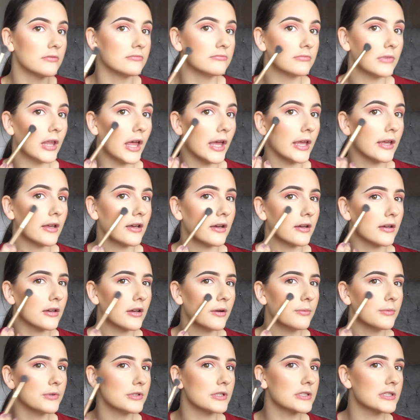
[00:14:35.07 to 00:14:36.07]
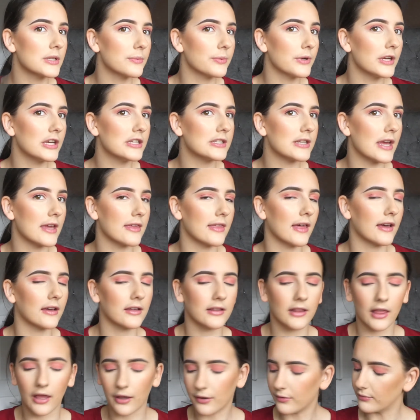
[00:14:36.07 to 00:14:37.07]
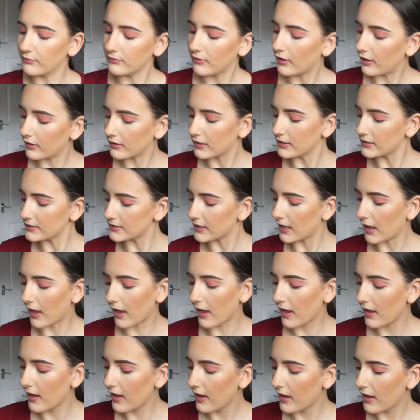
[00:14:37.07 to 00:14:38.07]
Like, can we just appreciate that glow, honestly?